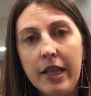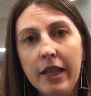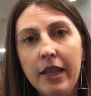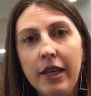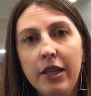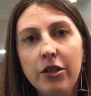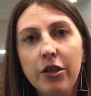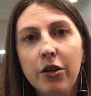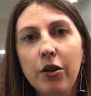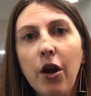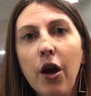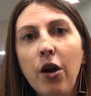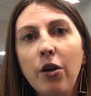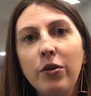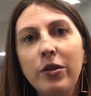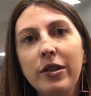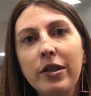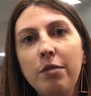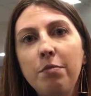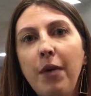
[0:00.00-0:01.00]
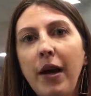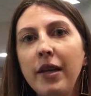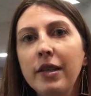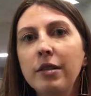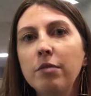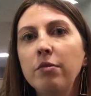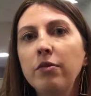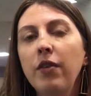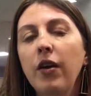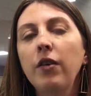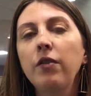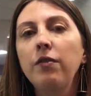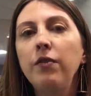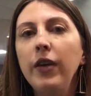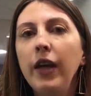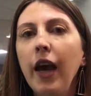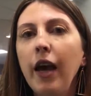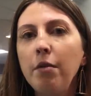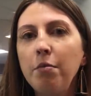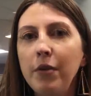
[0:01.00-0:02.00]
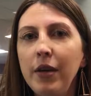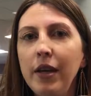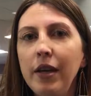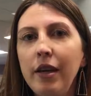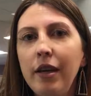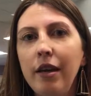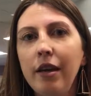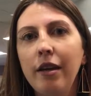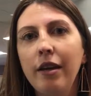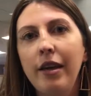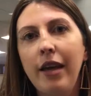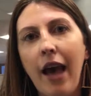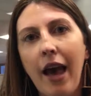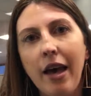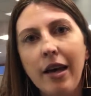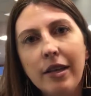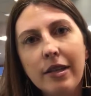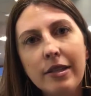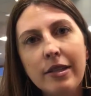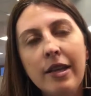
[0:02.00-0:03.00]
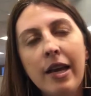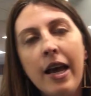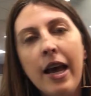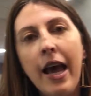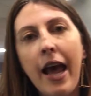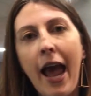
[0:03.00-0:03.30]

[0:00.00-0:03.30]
These are hosted by some of our VIP guests